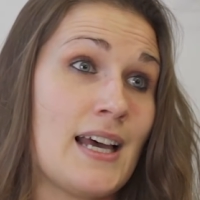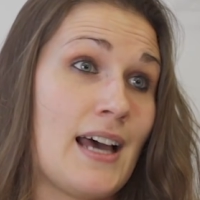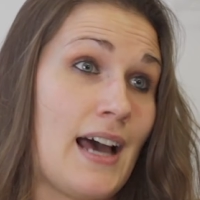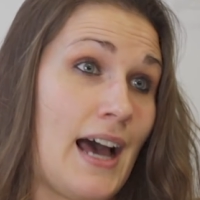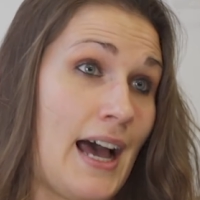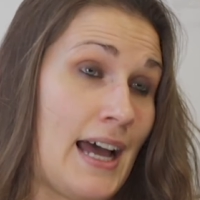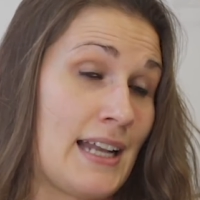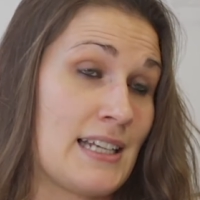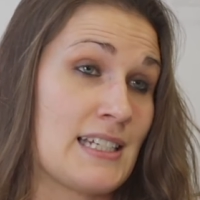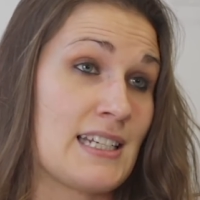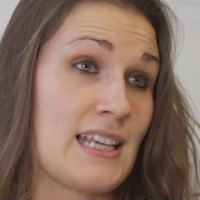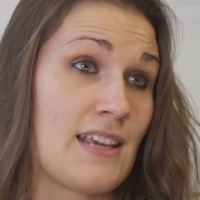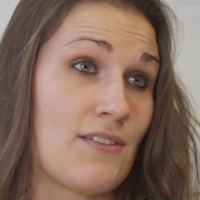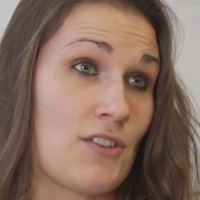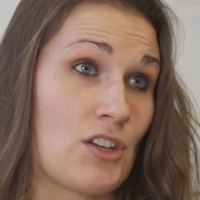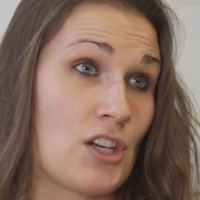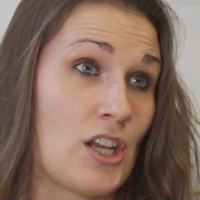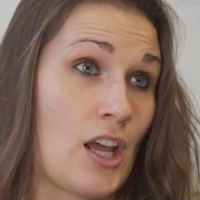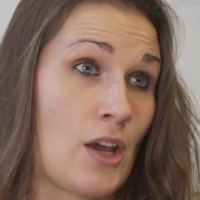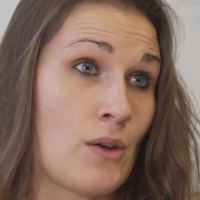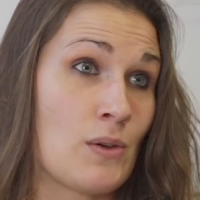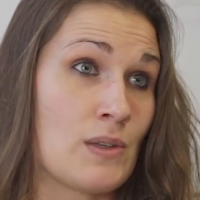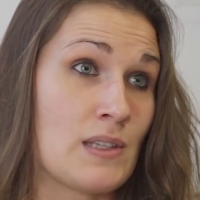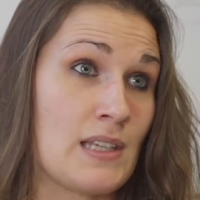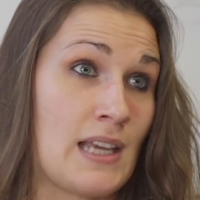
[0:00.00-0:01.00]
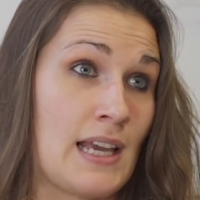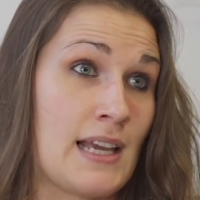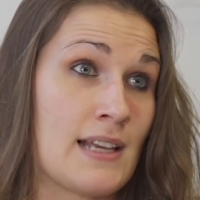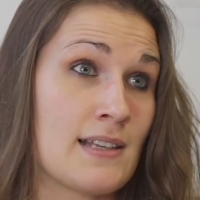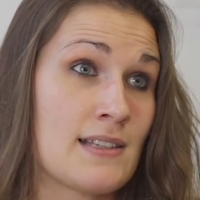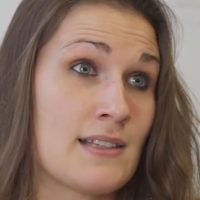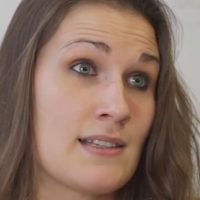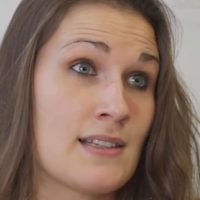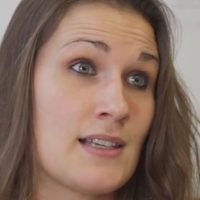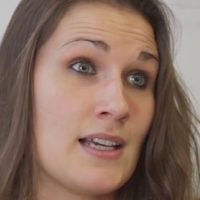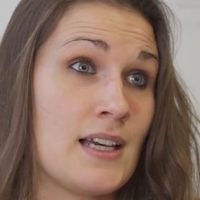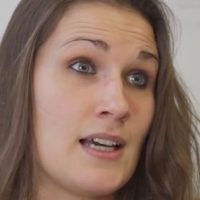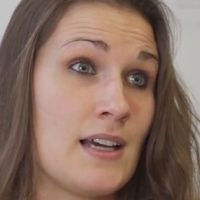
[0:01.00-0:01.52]
and give a
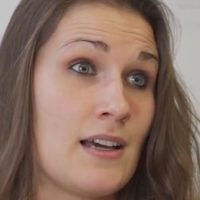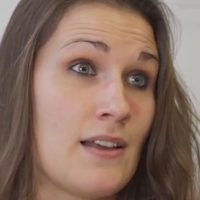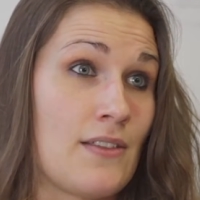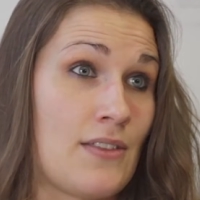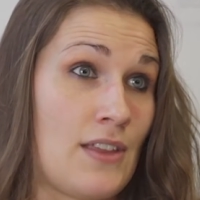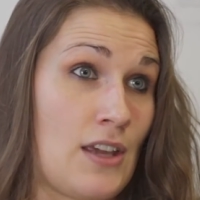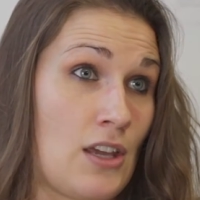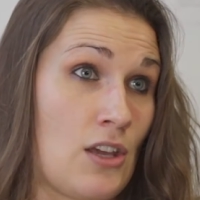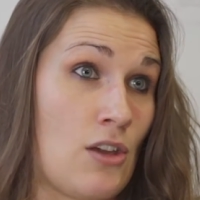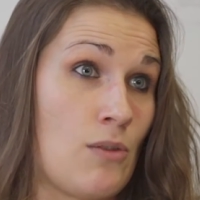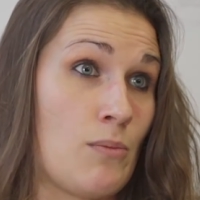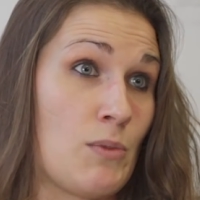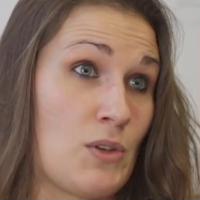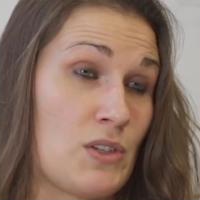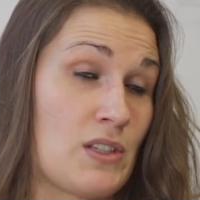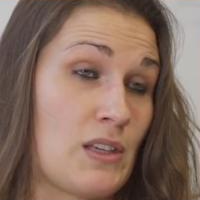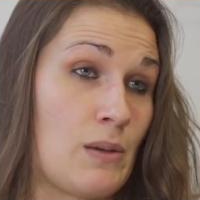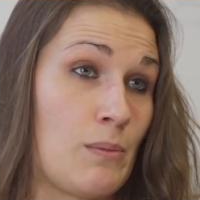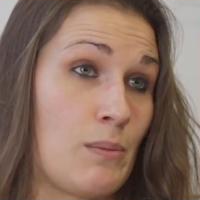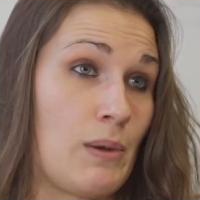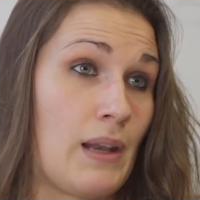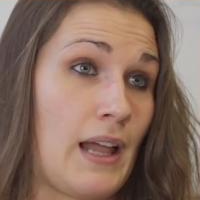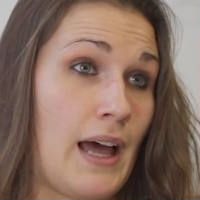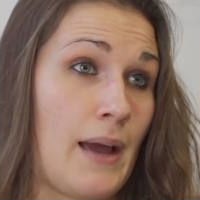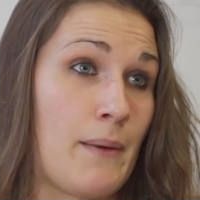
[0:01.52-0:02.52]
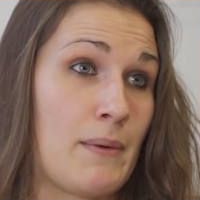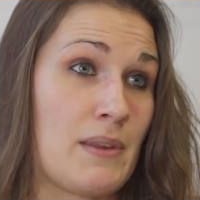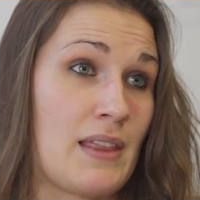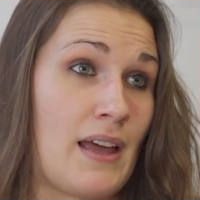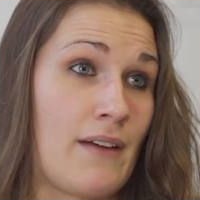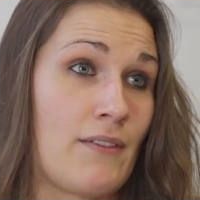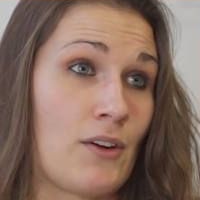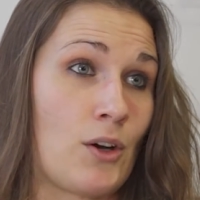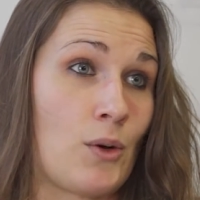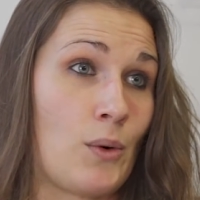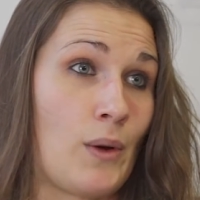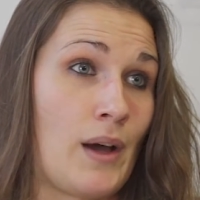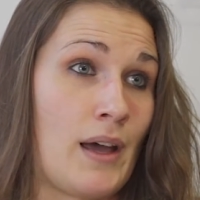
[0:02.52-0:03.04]
notice that you must comply with that
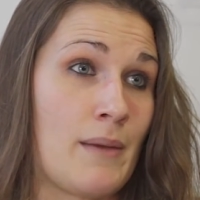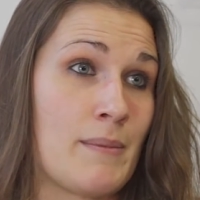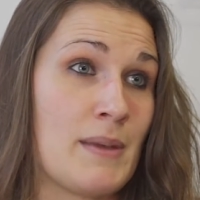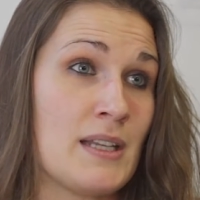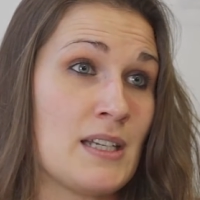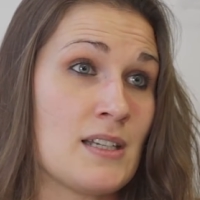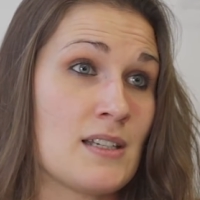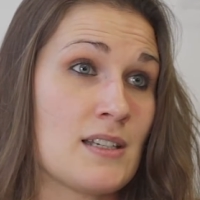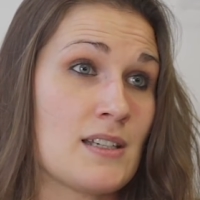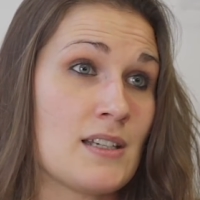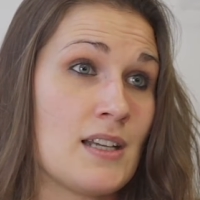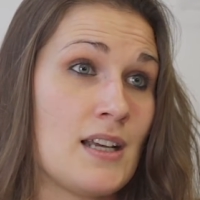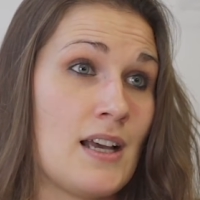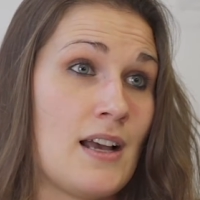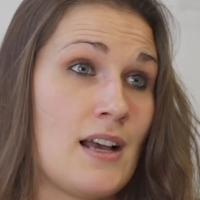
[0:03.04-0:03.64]
requirement.